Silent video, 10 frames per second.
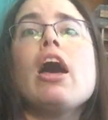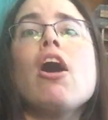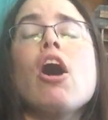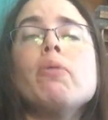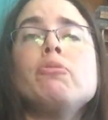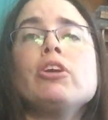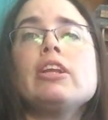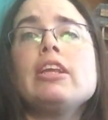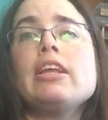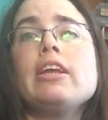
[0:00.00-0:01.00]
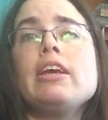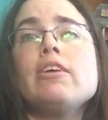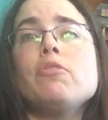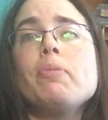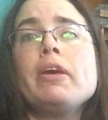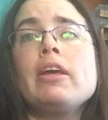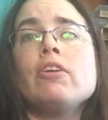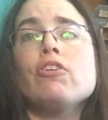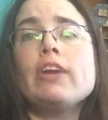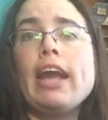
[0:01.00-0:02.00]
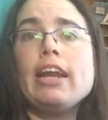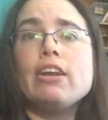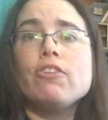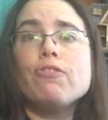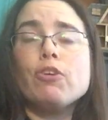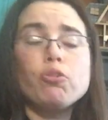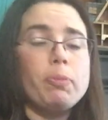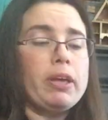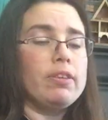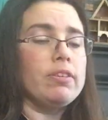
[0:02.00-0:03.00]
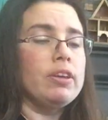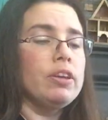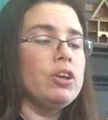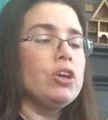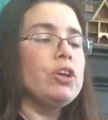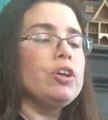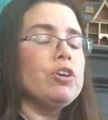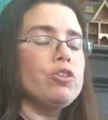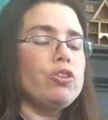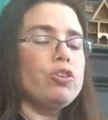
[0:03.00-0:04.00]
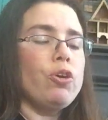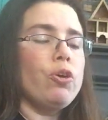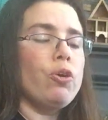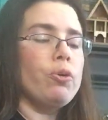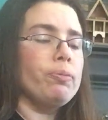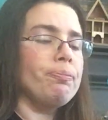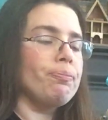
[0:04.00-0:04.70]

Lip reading: object that has been created in the first place. So,